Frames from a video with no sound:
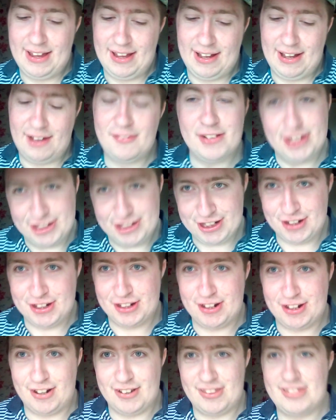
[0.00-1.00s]
I'm gonna show you
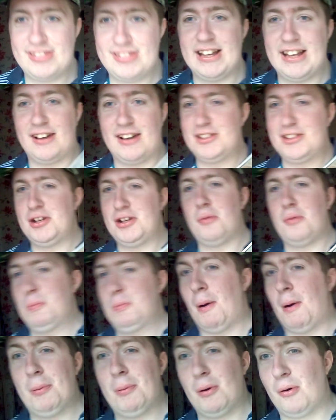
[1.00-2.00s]
guys. You'll be
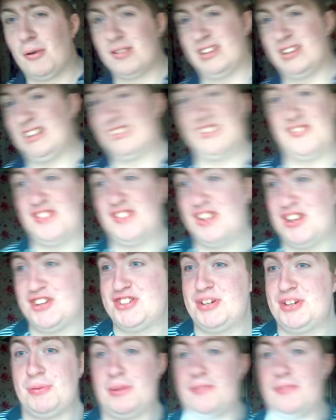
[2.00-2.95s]
probably all seeing on your YouTube